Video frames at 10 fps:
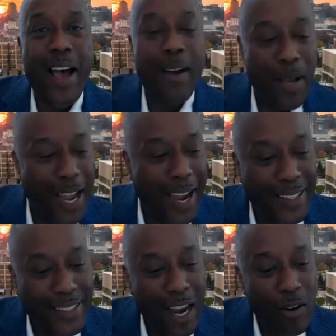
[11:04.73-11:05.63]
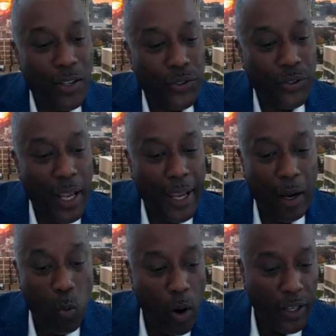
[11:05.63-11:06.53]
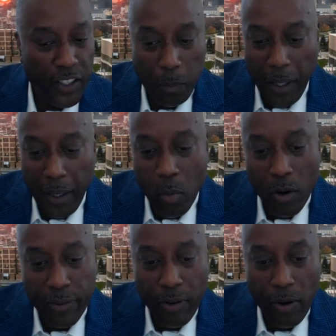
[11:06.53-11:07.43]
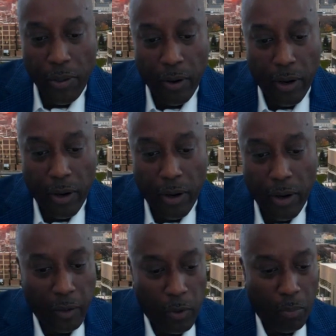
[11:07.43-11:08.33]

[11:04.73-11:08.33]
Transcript: I dare to say, and we're going to speak more further as we